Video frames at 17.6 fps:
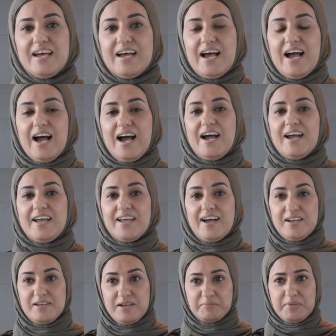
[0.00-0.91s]

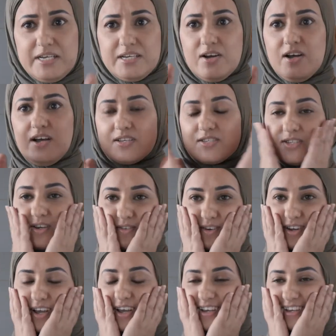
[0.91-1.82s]
Hi,
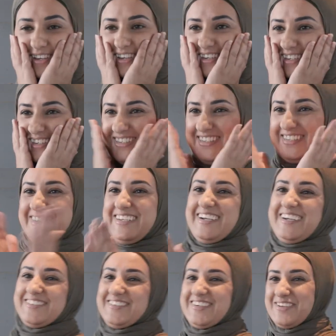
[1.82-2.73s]
sorry.
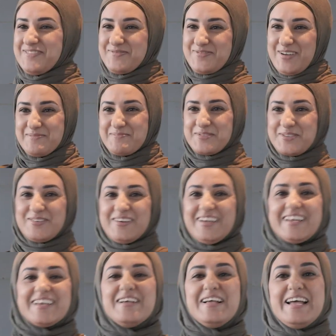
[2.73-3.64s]
I fumbled
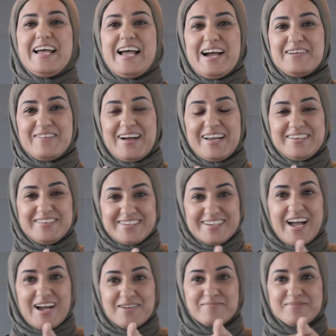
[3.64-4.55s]
already.
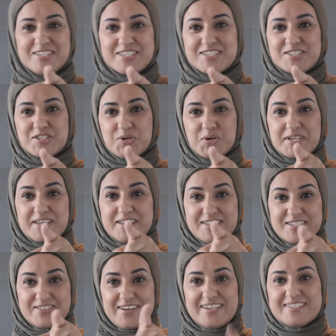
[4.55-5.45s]
I'm just talking
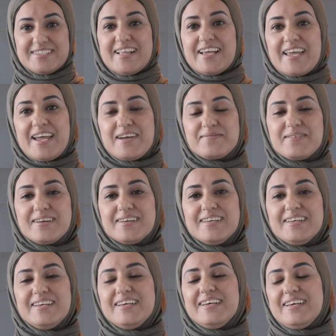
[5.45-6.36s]
straight to that camera.
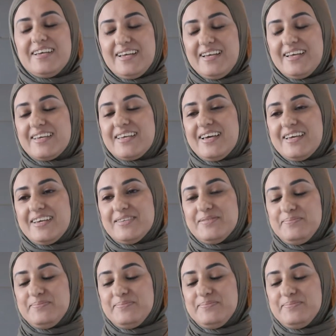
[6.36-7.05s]
Okay.